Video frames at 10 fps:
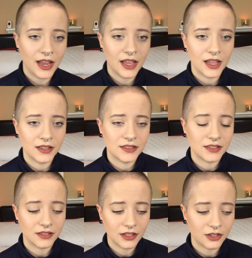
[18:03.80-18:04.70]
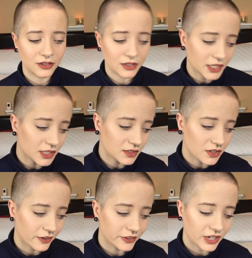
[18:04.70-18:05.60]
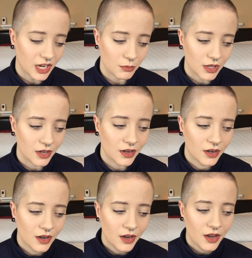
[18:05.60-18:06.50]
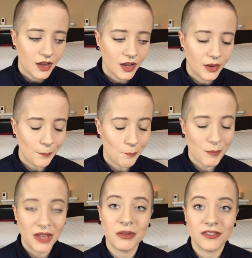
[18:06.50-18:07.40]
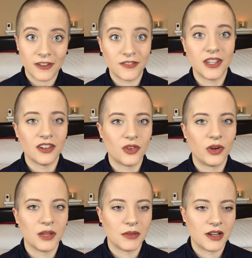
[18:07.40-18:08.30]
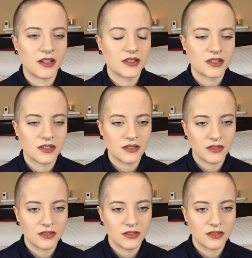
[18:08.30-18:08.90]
and literally the doctor came in maybe 15 to 20 minutes,